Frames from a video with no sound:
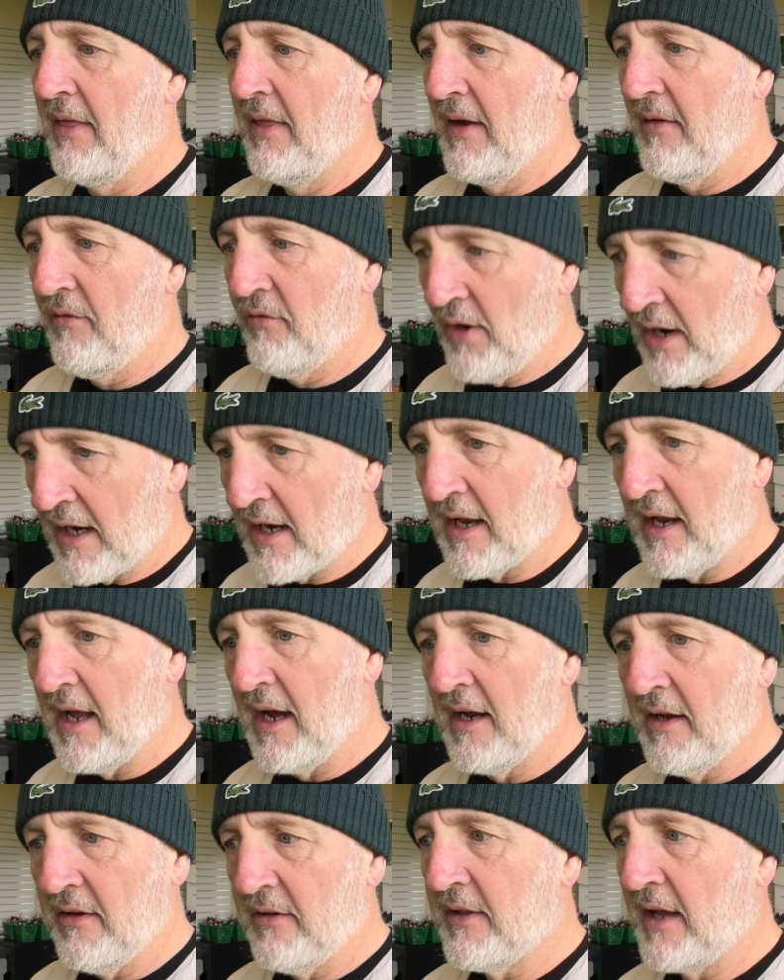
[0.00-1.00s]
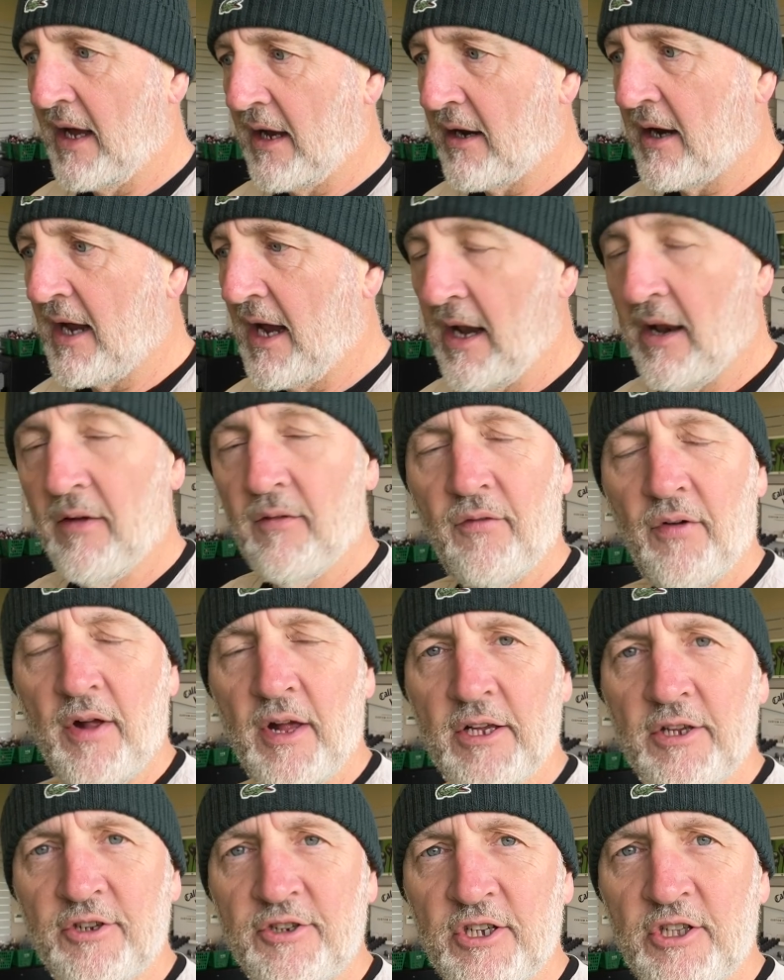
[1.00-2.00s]
they've recognised that kind of
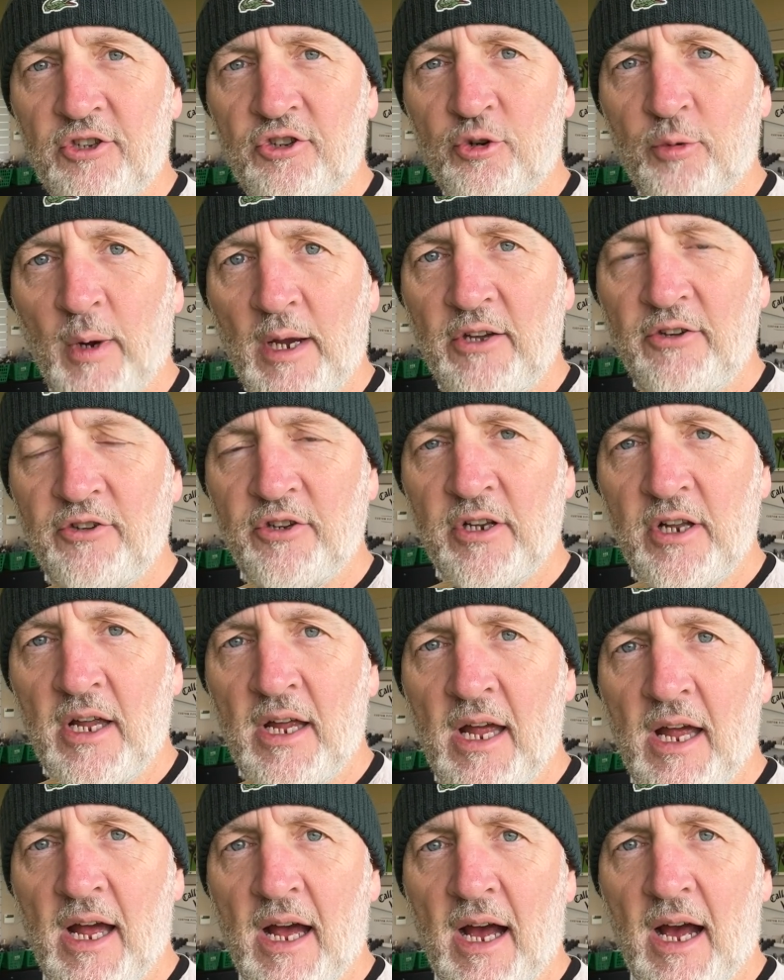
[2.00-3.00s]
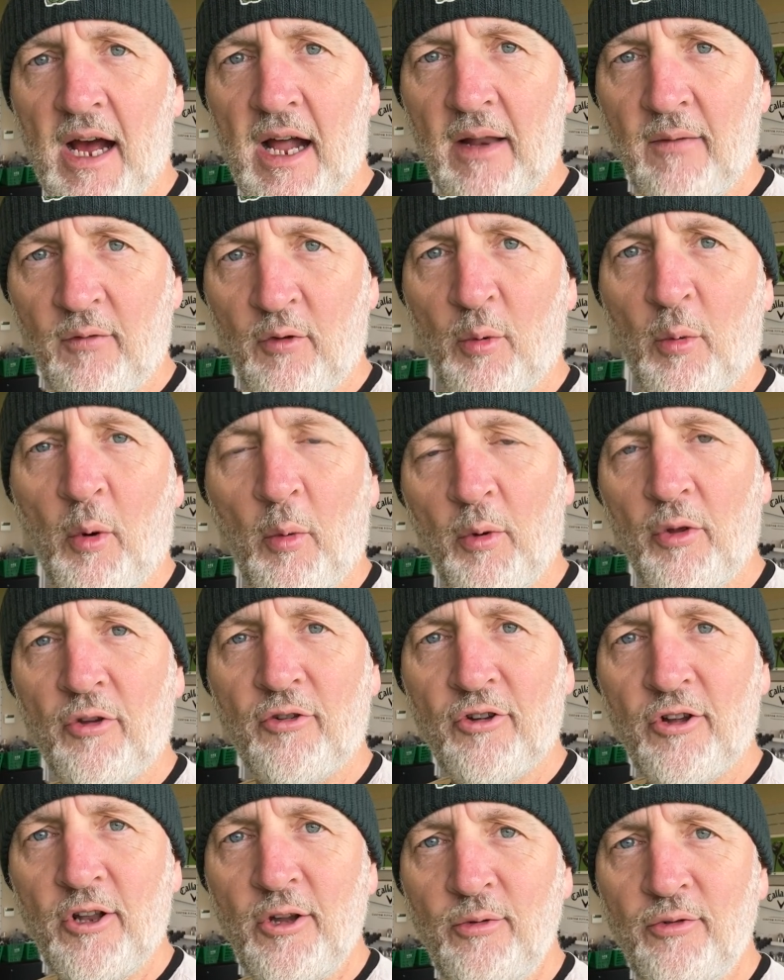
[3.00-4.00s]
situation and they've come up with a
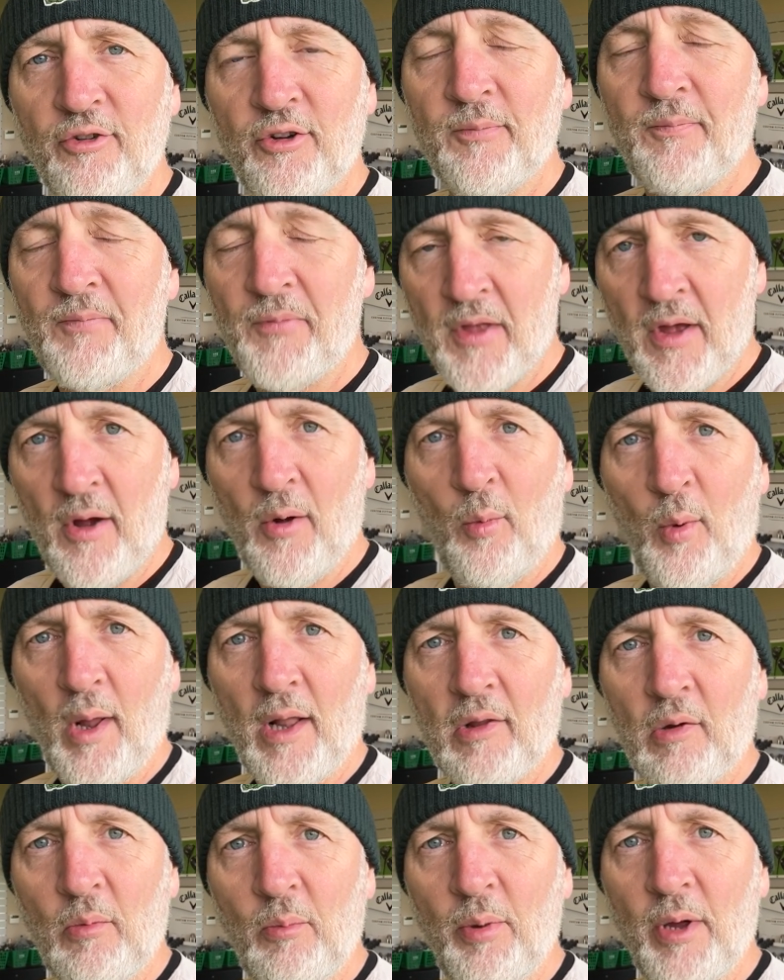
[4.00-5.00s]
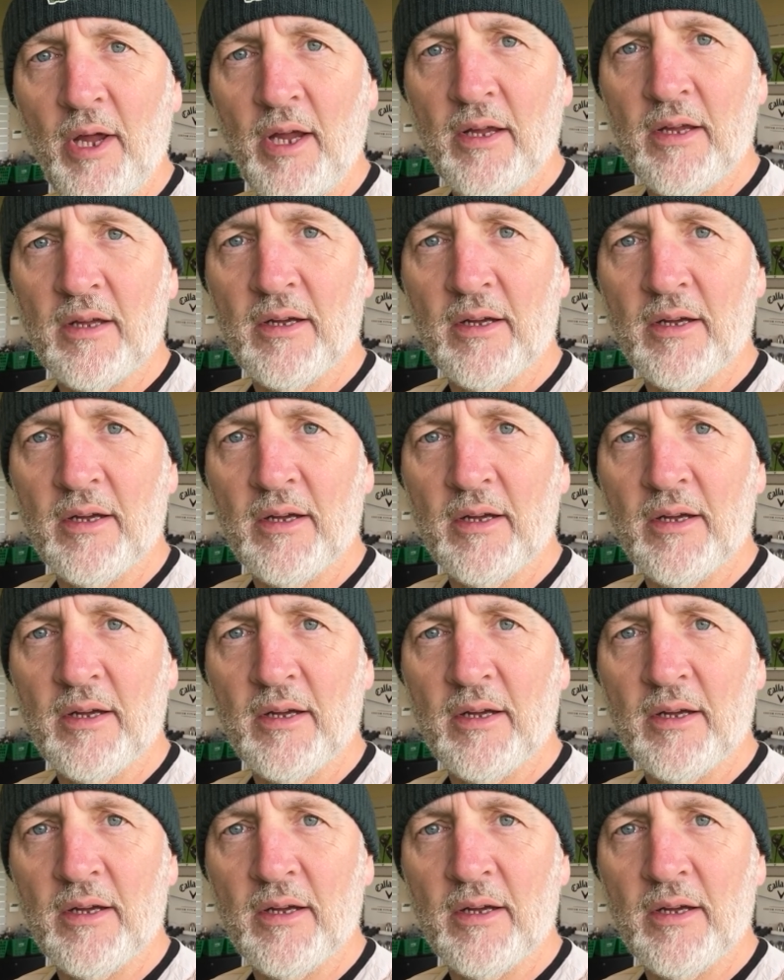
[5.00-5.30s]
solution. Well done, Ping.